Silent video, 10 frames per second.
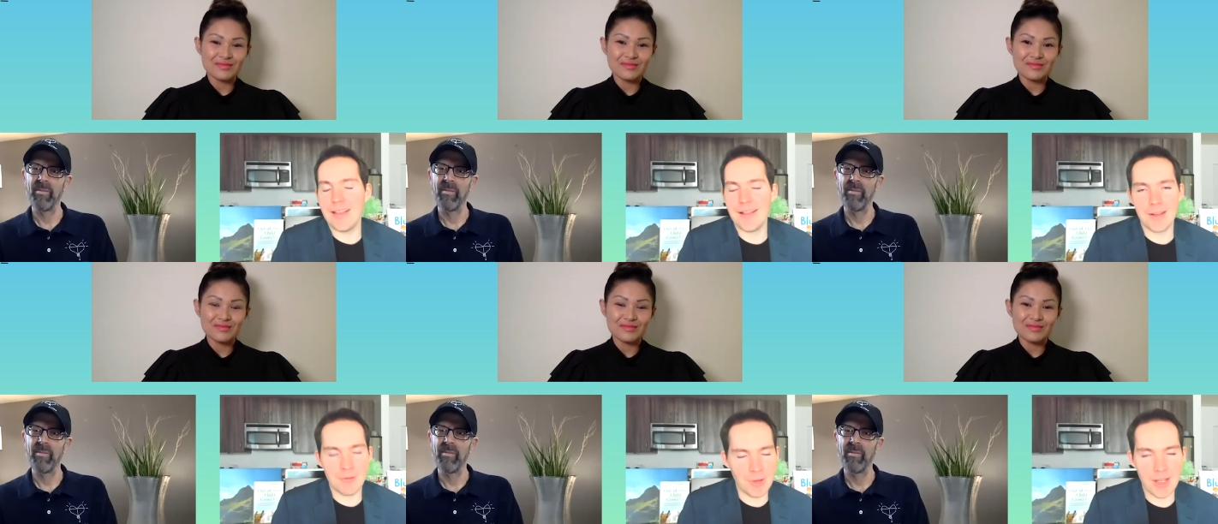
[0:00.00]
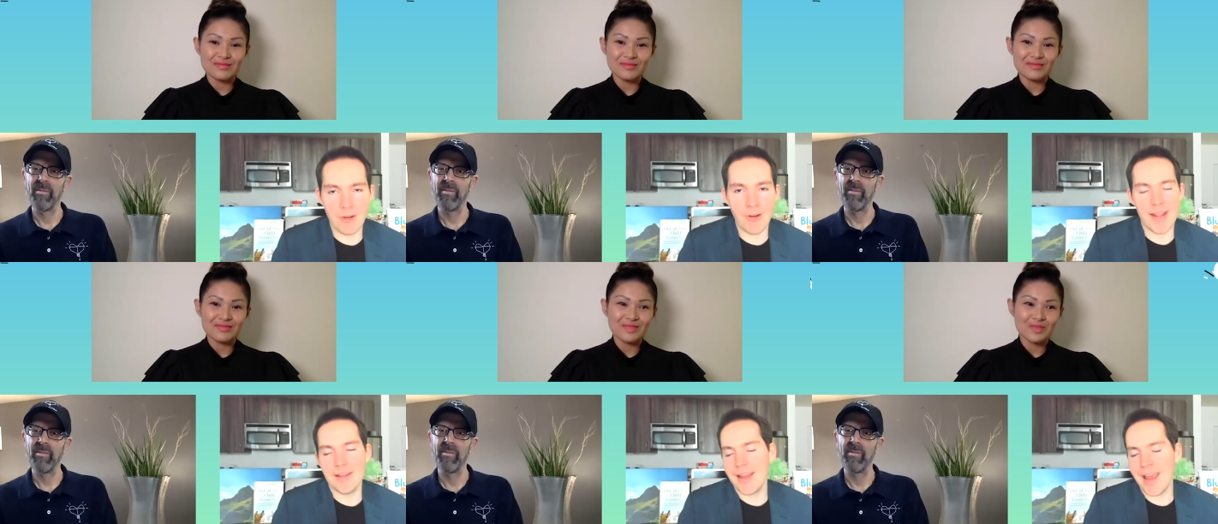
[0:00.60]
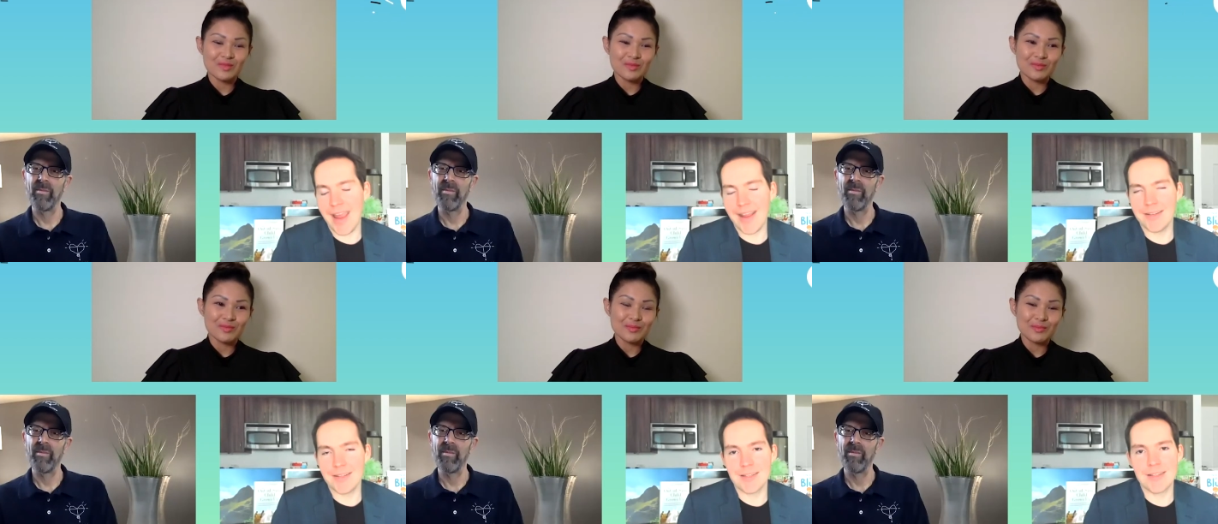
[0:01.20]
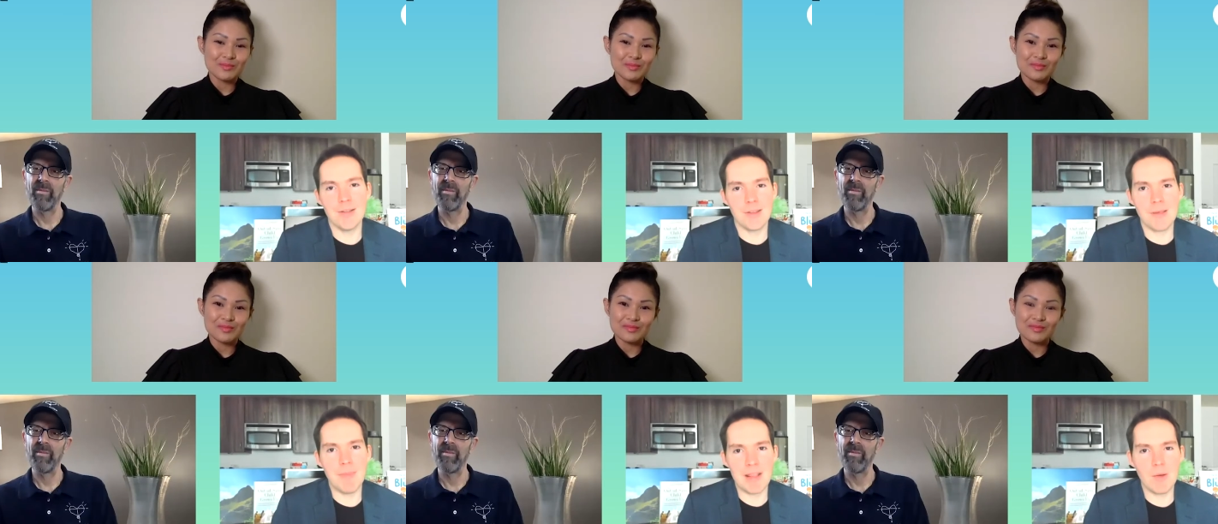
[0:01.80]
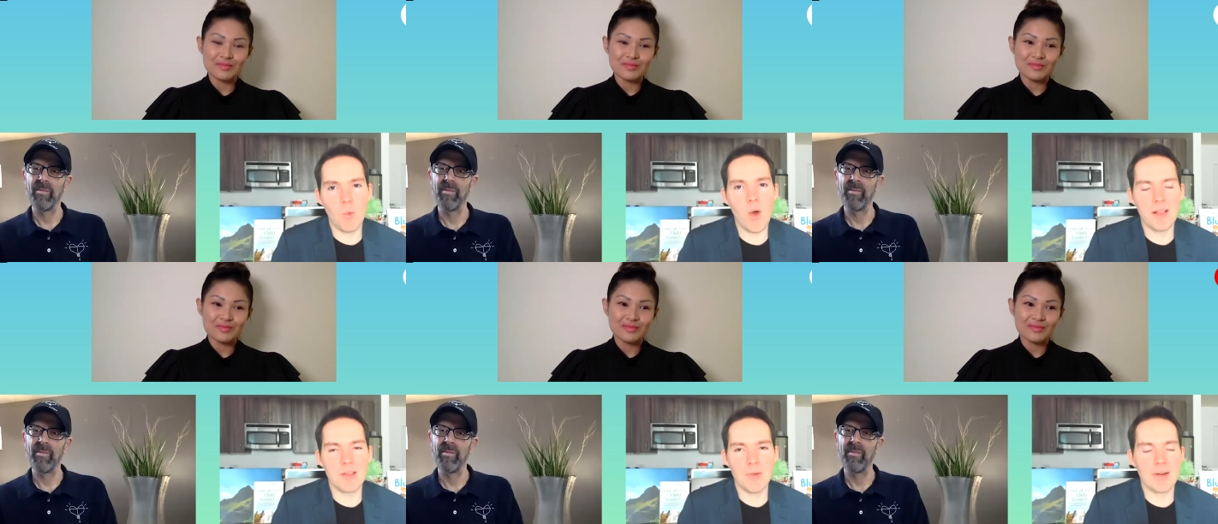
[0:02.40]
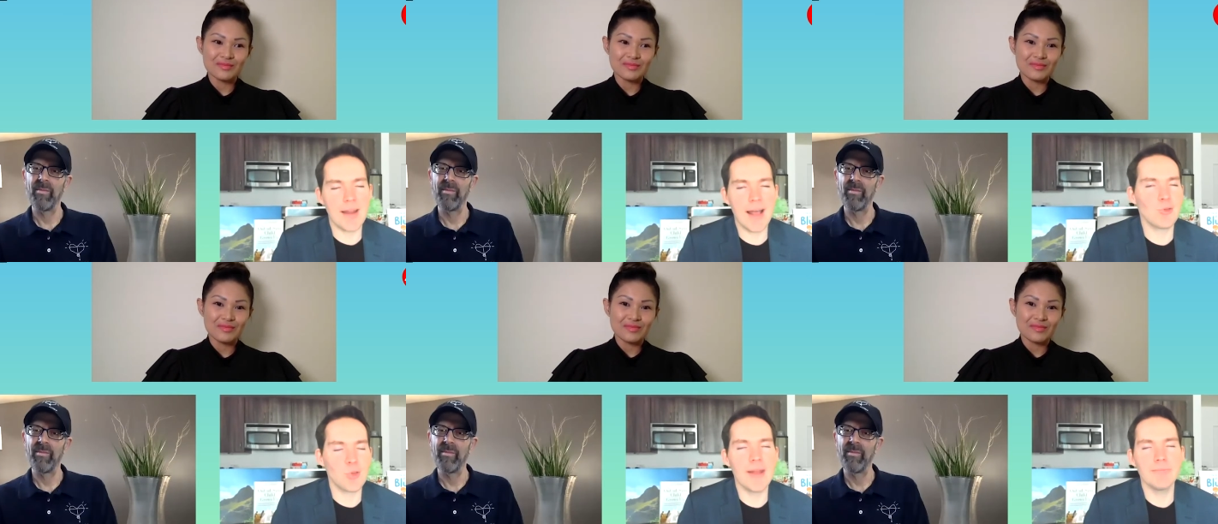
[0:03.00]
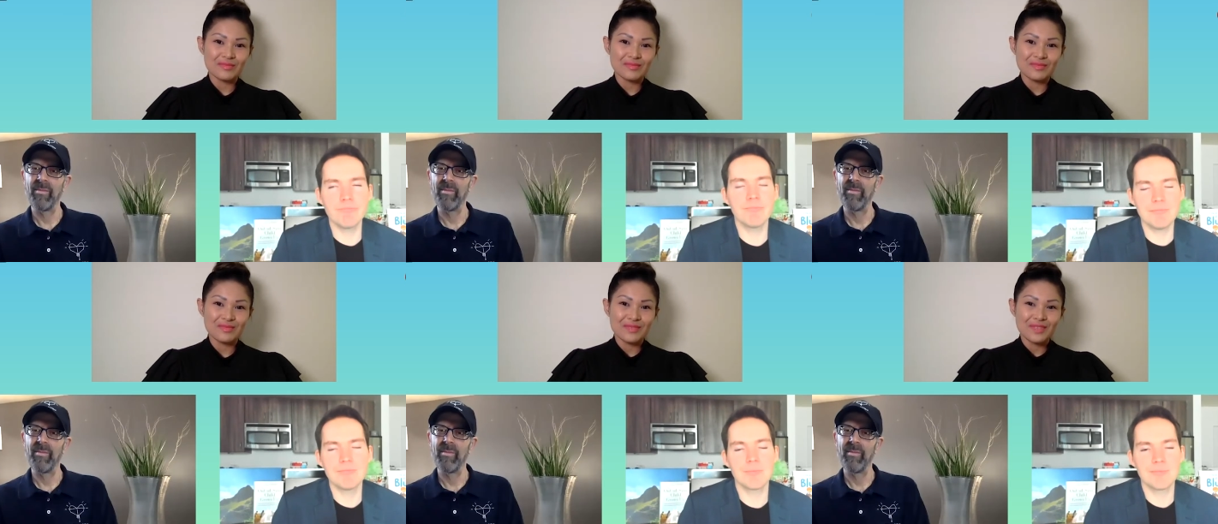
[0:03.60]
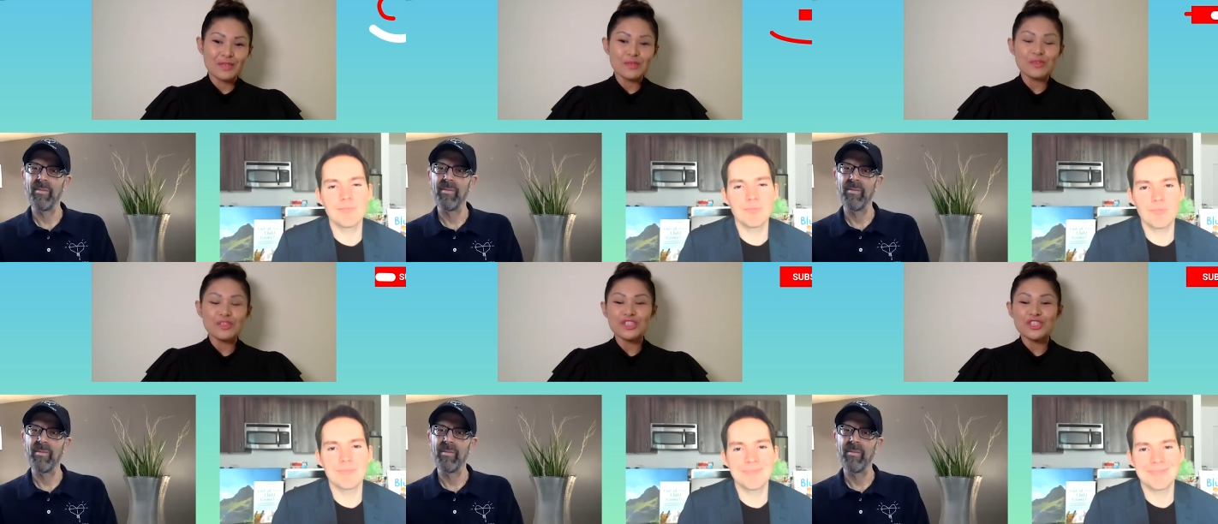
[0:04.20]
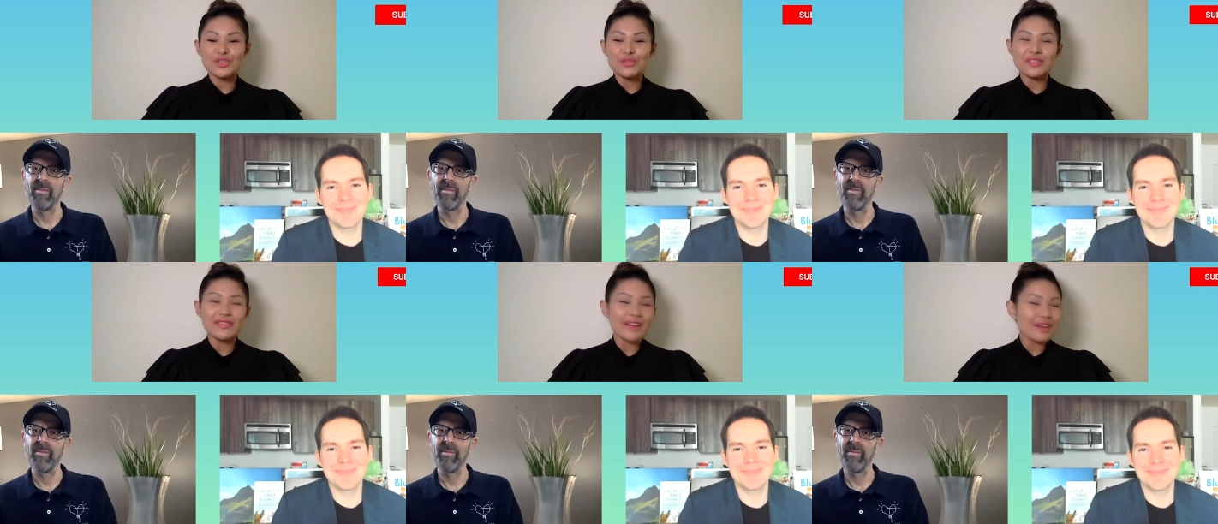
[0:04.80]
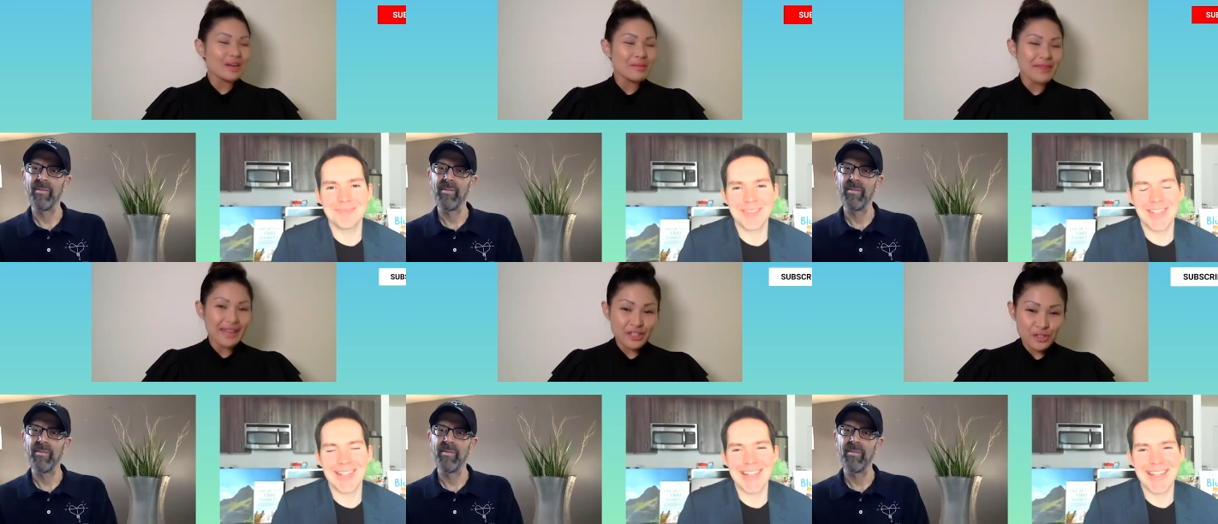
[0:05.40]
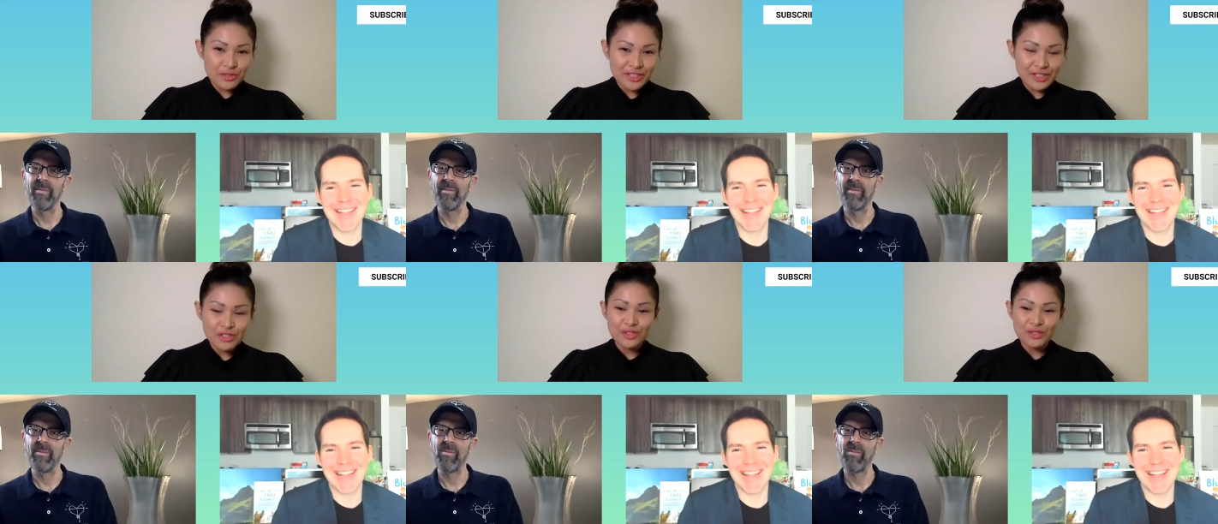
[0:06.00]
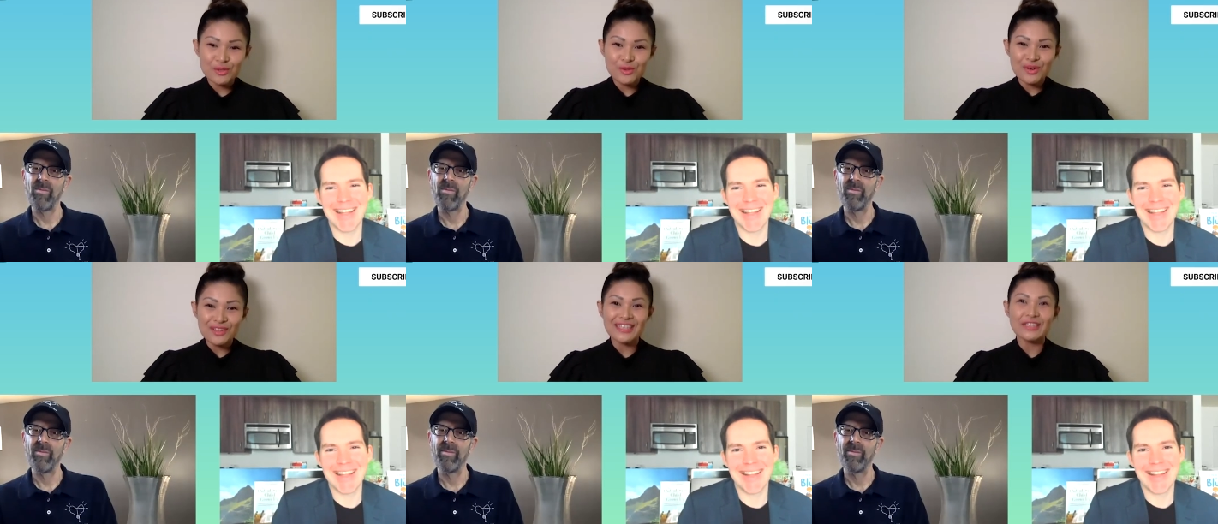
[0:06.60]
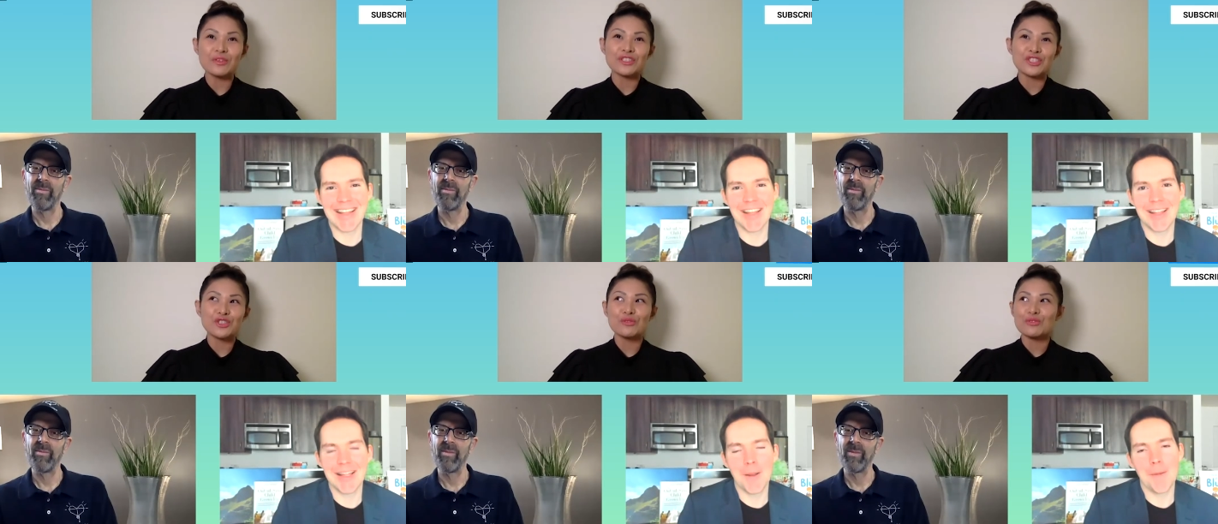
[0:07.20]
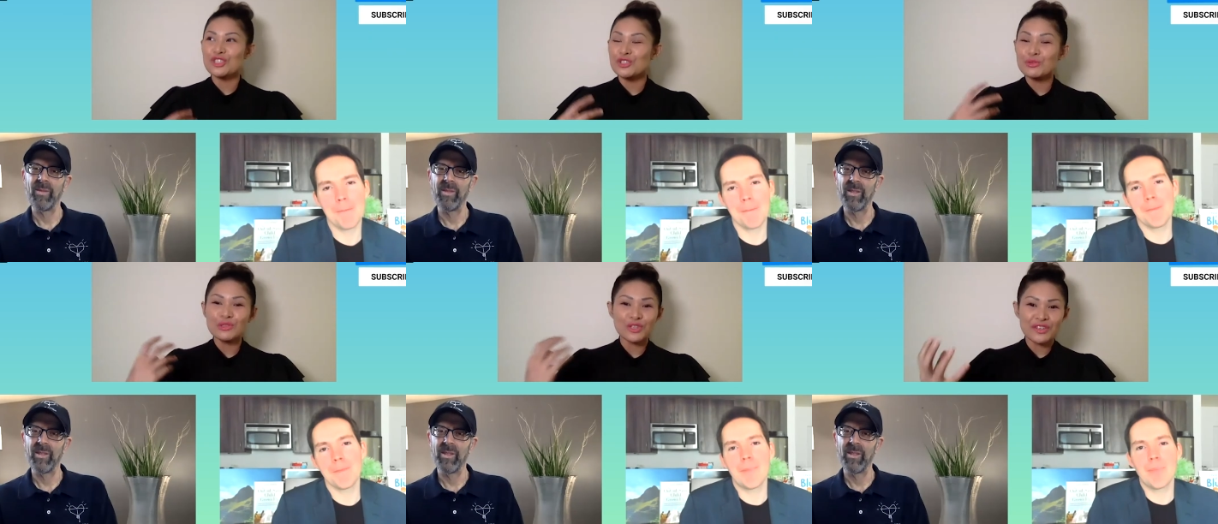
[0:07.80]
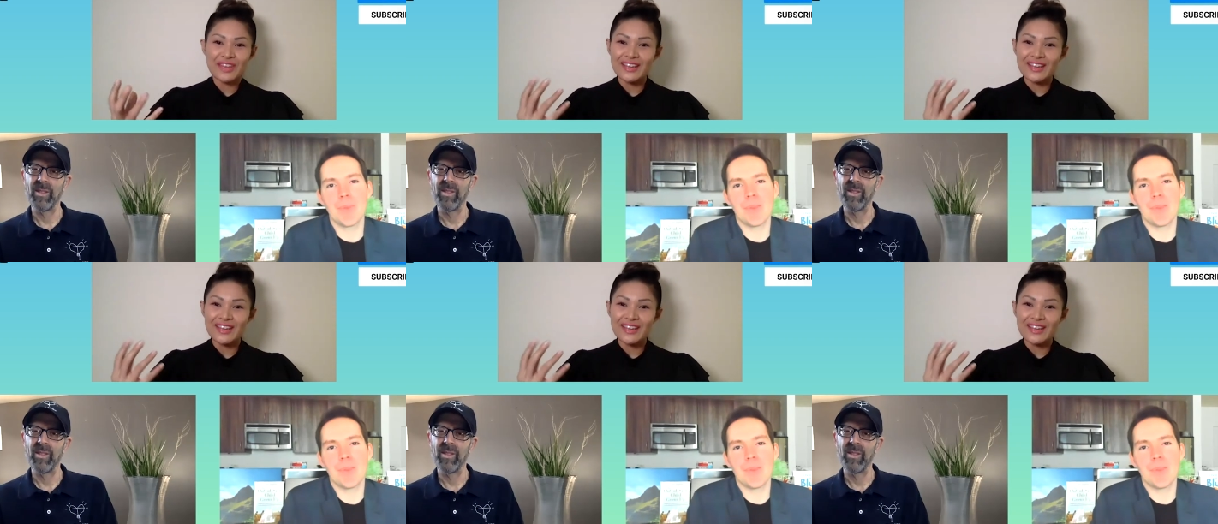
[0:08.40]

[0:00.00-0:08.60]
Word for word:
Speaker 1: it looked really great and to, to be the one to acknowledge that.
Speaker 2: So did you did that come naturally to you? Like or did you did you learn